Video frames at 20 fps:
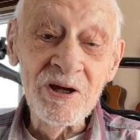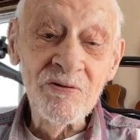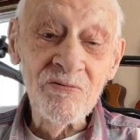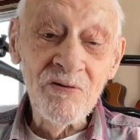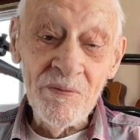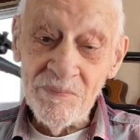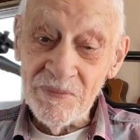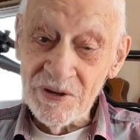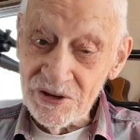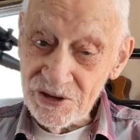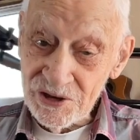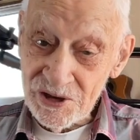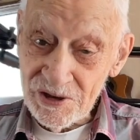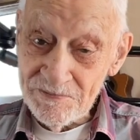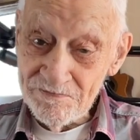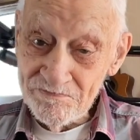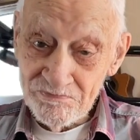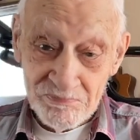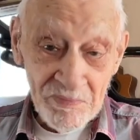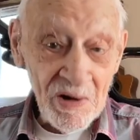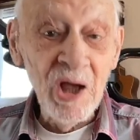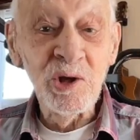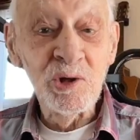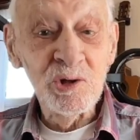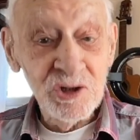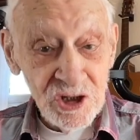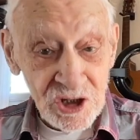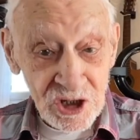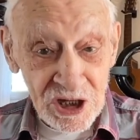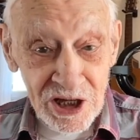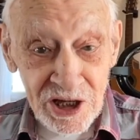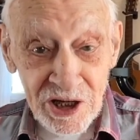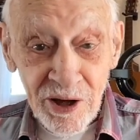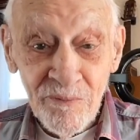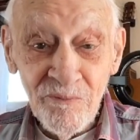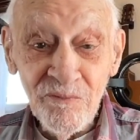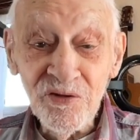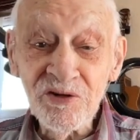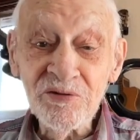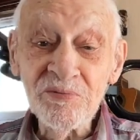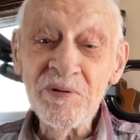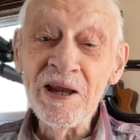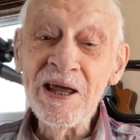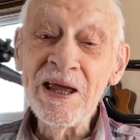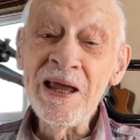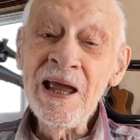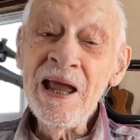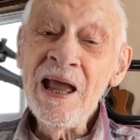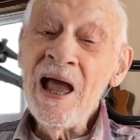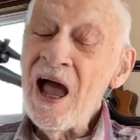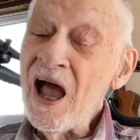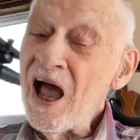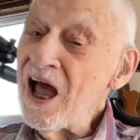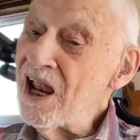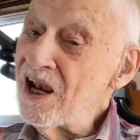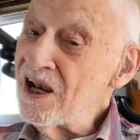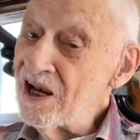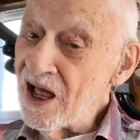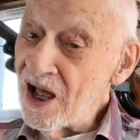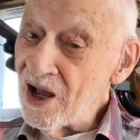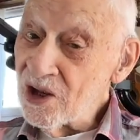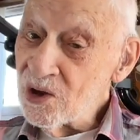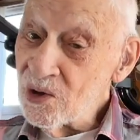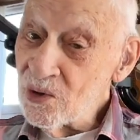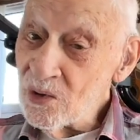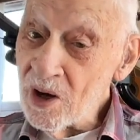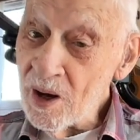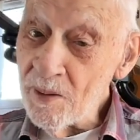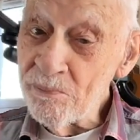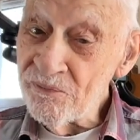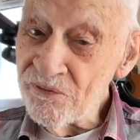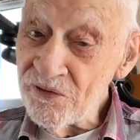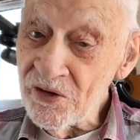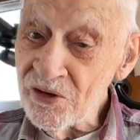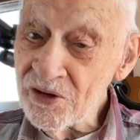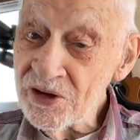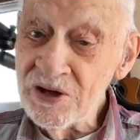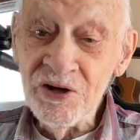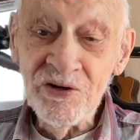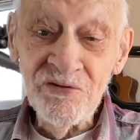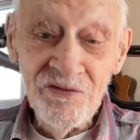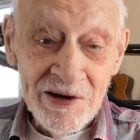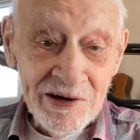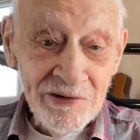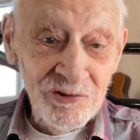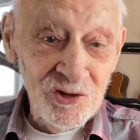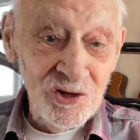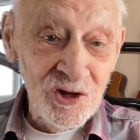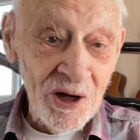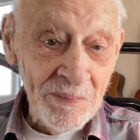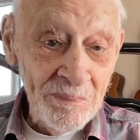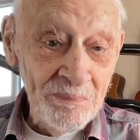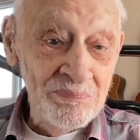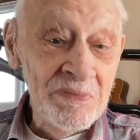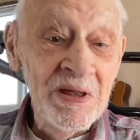Crimlusk. Are you sitting comfortably and are you up for an adventure?